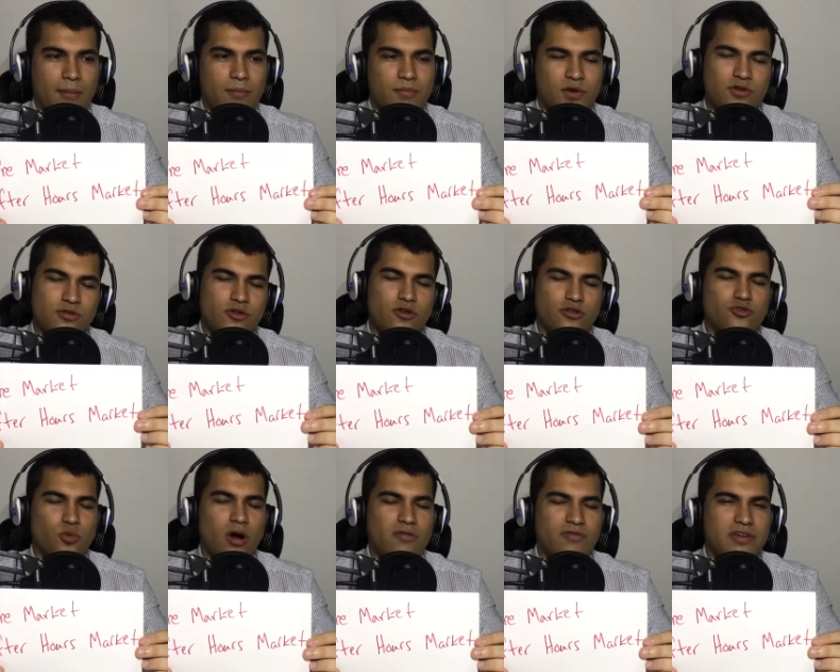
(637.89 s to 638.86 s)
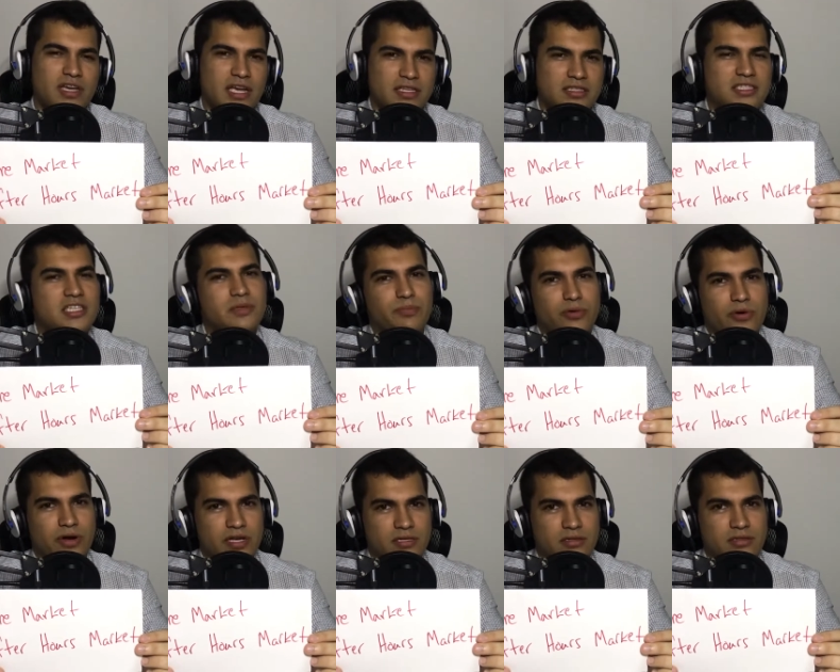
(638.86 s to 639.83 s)
You're delving in deeper
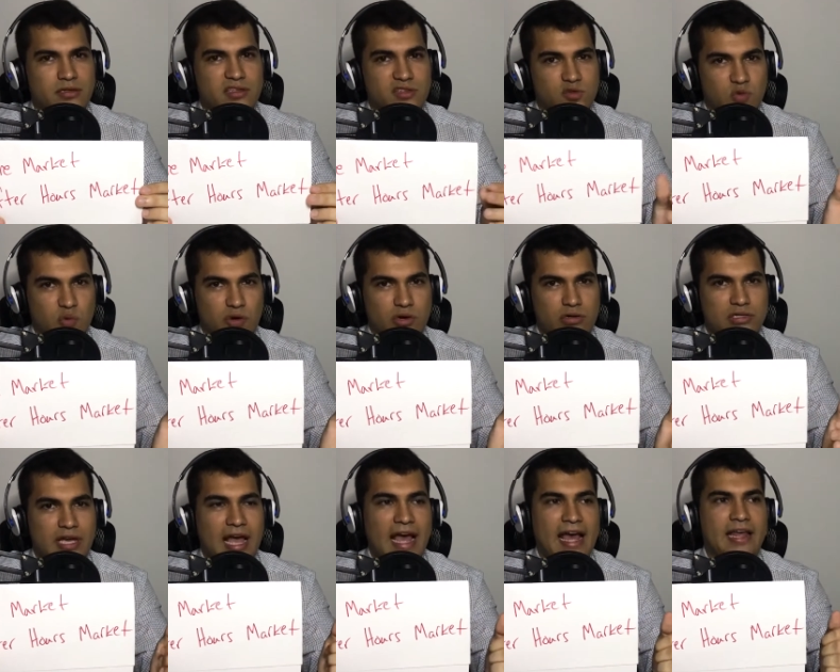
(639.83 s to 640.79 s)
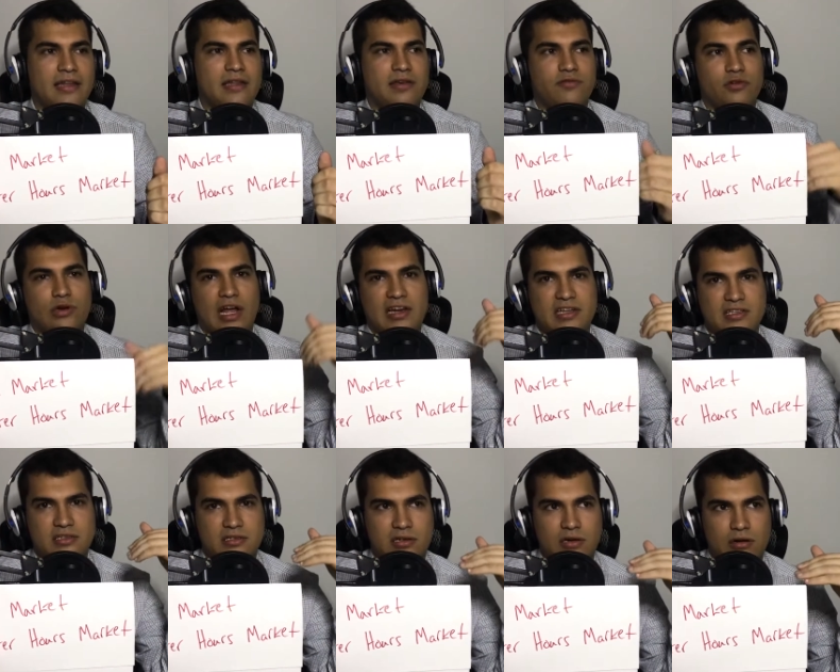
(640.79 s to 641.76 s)
into this world, and if you're not
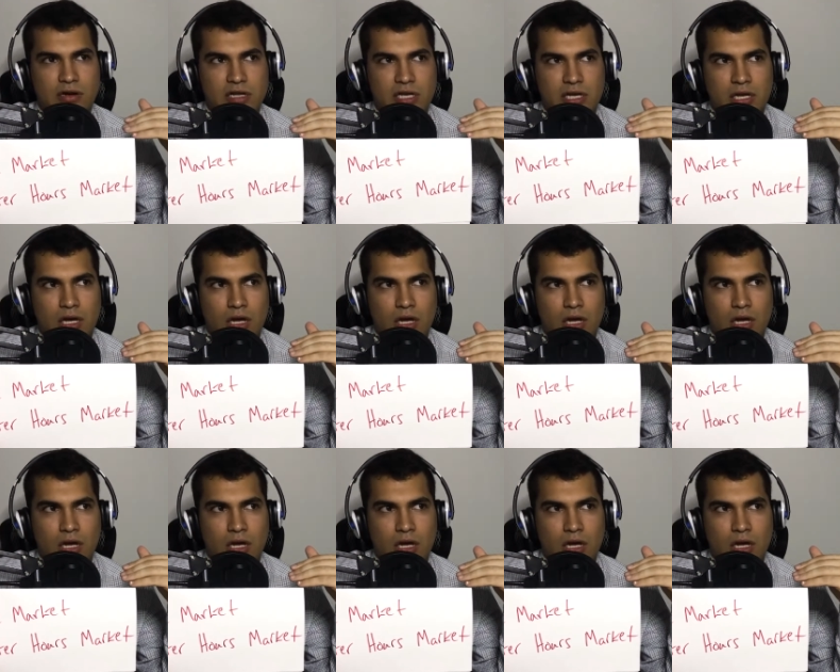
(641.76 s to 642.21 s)
necessarily